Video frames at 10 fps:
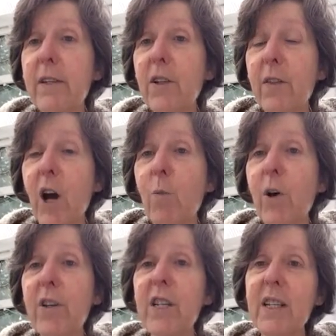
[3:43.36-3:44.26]
done the
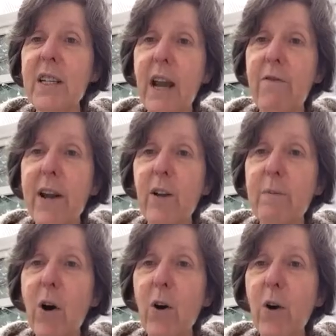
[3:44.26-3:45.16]
homework, didn't get a very
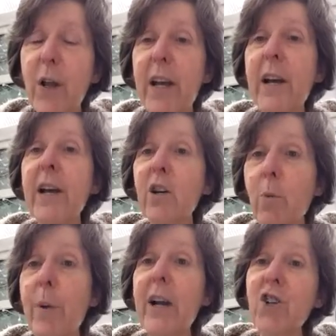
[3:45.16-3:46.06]
good mark on it,
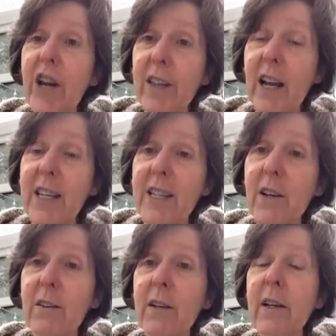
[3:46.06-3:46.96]
gone back, check the
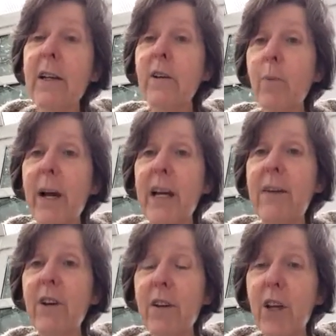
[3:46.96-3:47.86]
lesson, gone back and
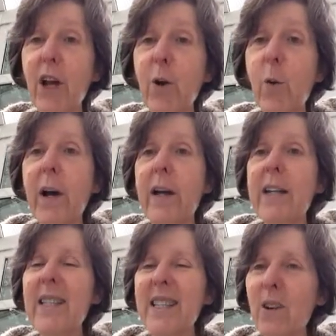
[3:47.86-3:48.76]
have another go, and
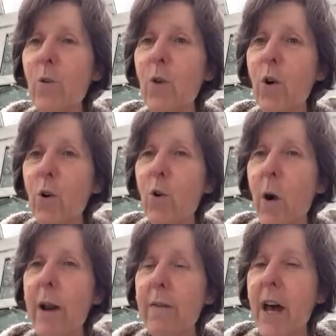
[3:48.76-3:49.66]
it's still not
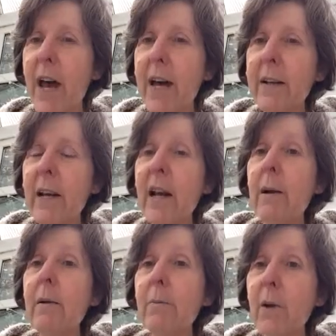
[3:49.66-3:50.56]
quite there.
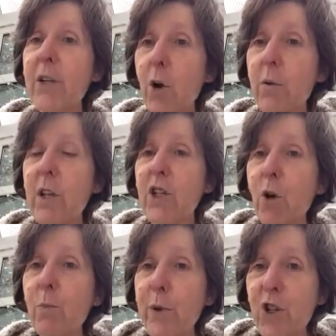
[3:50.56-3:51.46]

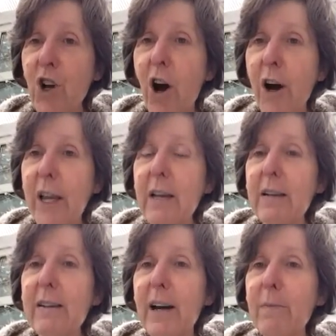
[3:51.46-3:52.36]
Don't be shy.
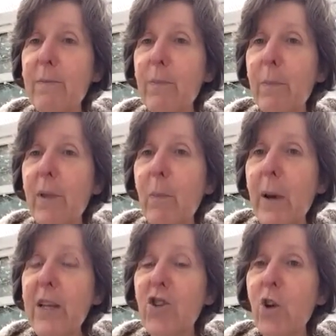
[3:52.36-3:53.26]

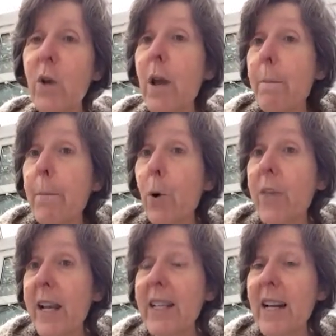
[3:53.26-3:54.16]
Please do put
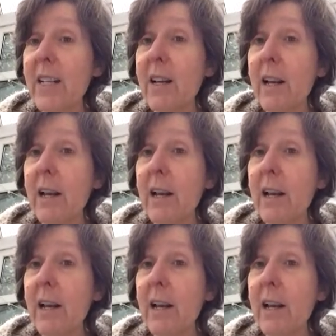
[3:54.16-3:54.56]
the exact